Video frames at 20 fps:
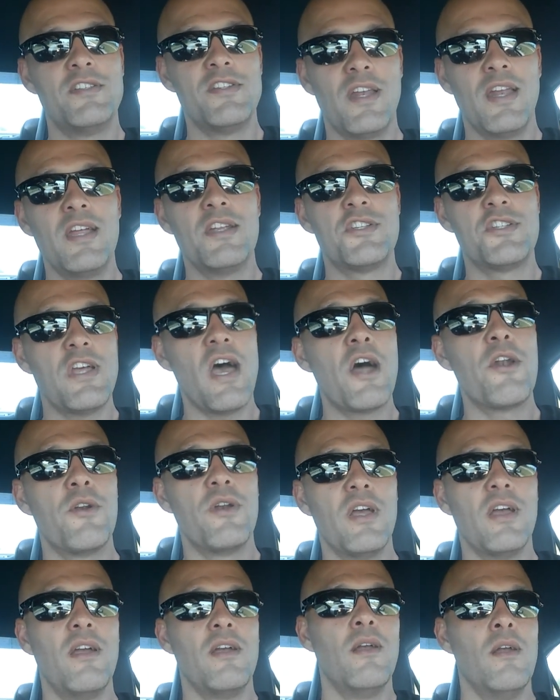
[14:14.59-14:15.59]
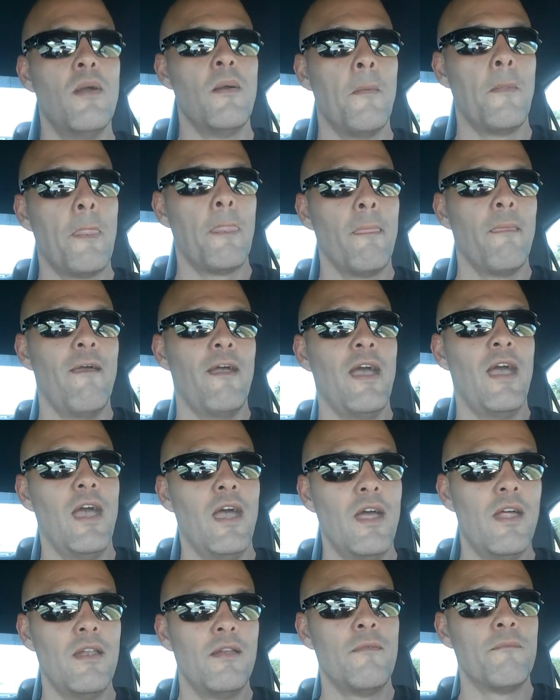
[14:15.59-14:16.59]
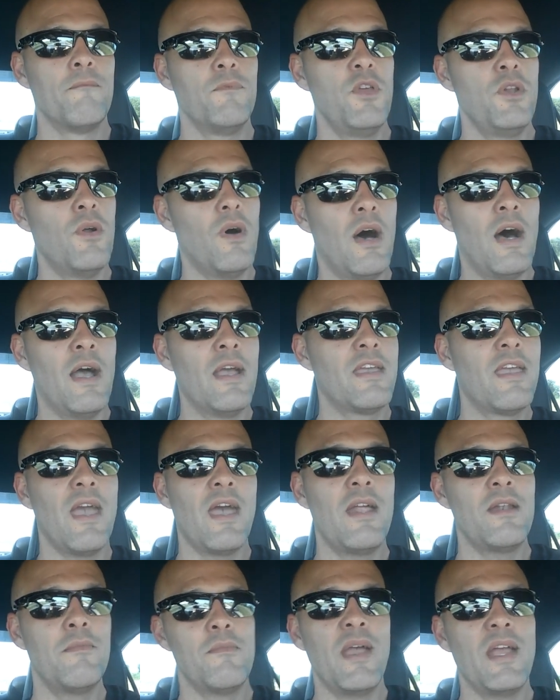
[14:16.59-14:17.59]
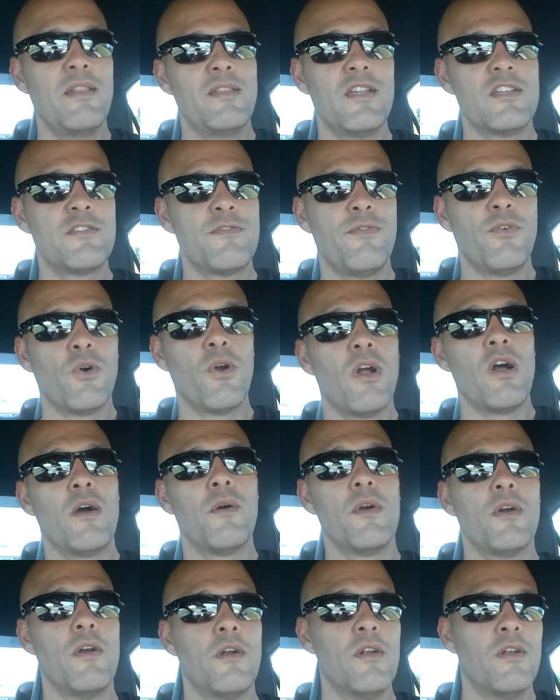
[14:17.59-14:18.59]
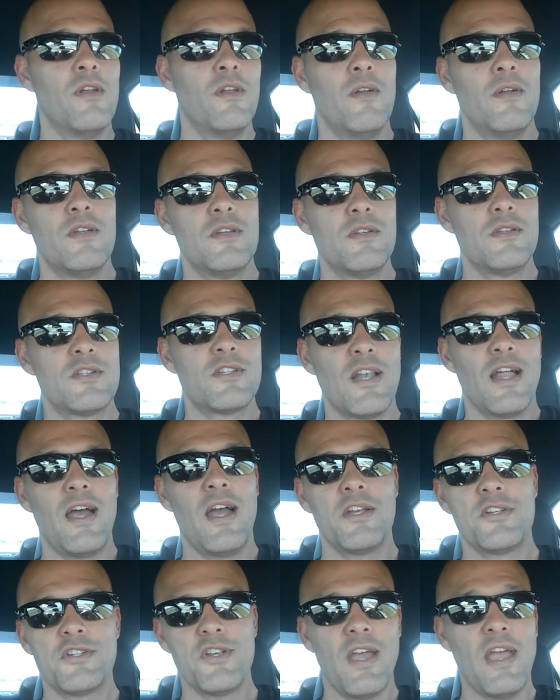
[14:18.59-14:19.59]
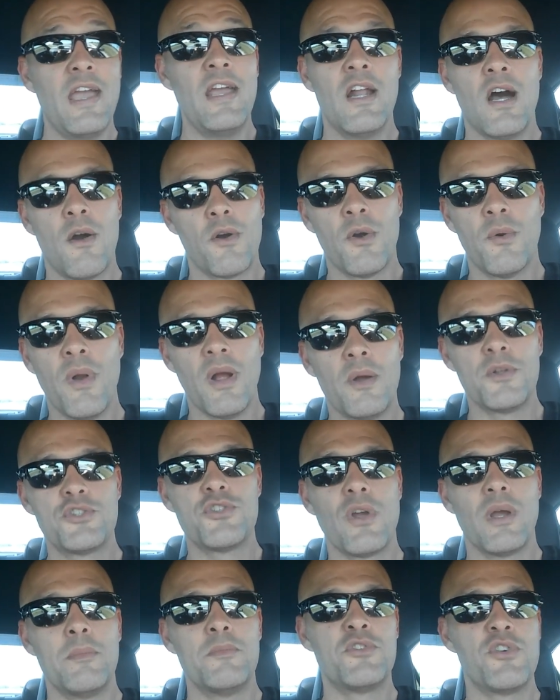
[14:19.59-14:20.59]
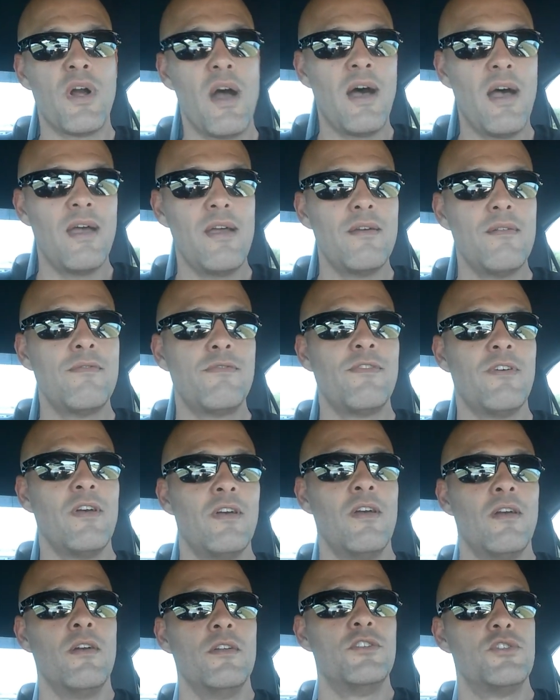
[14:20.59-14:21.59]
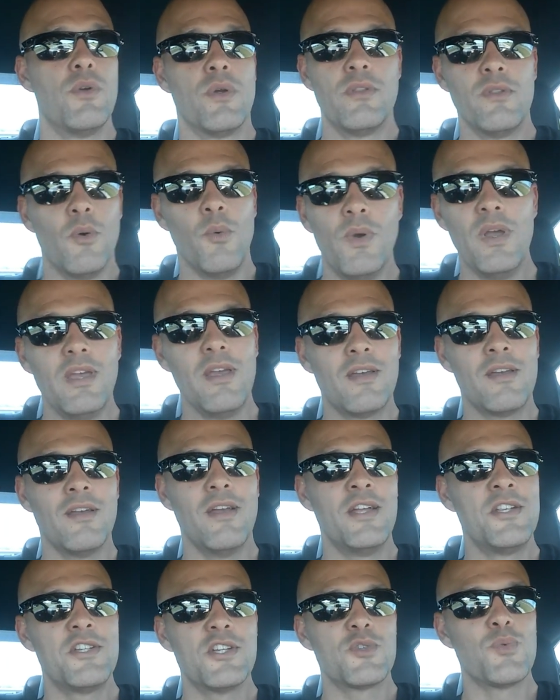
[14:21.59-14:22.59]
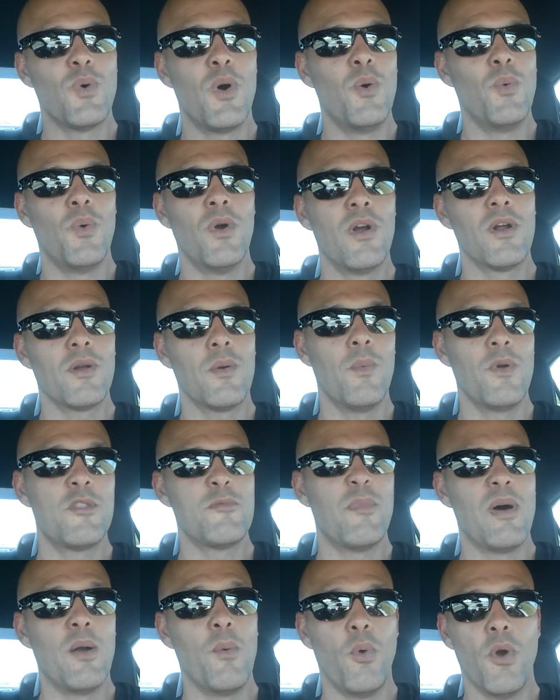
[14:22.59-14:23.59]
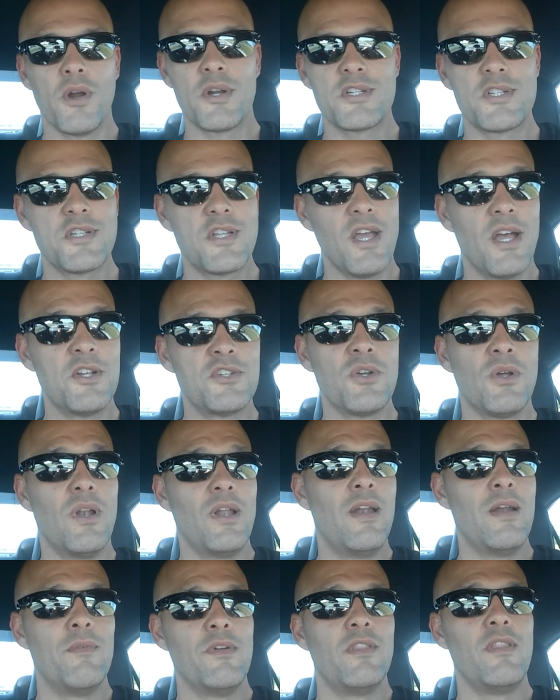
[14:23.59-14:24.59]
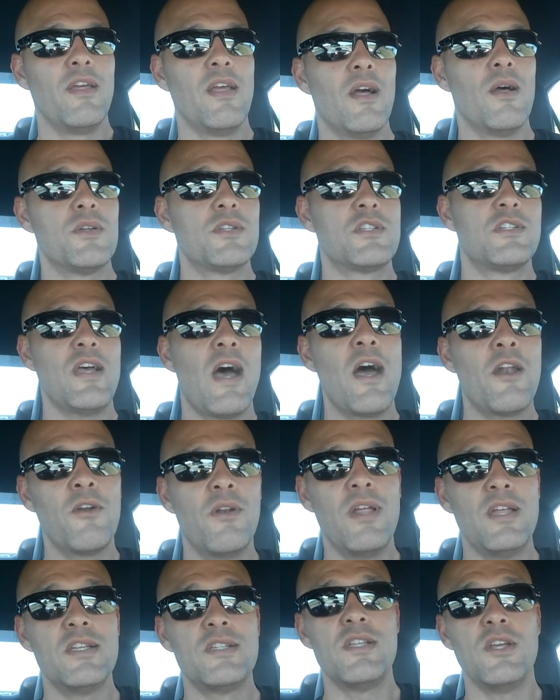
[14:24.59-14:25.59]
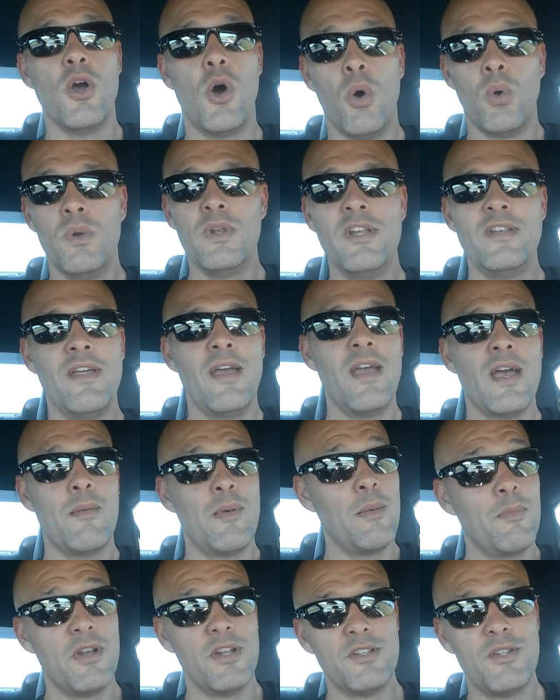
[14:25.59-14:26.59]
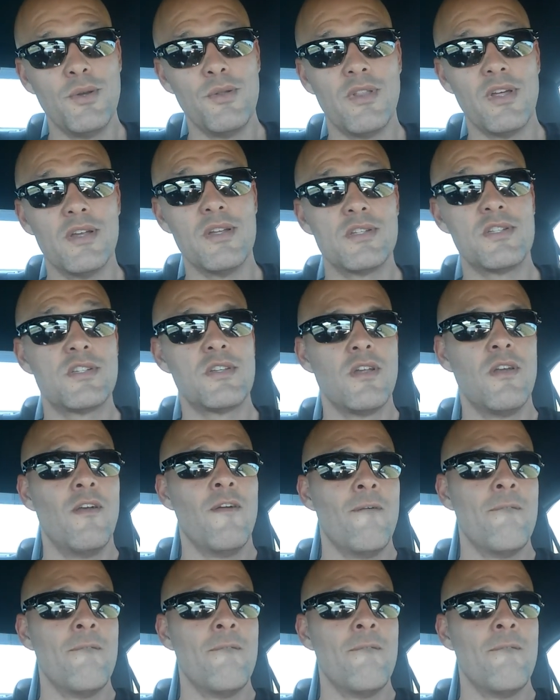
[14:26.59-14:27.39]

Today is Saturday, and I can't make this 4-hour/8-hour round trip drive during the week. It just won't work with my work schedule and everything else. Saturday is the only day I'm able to do this.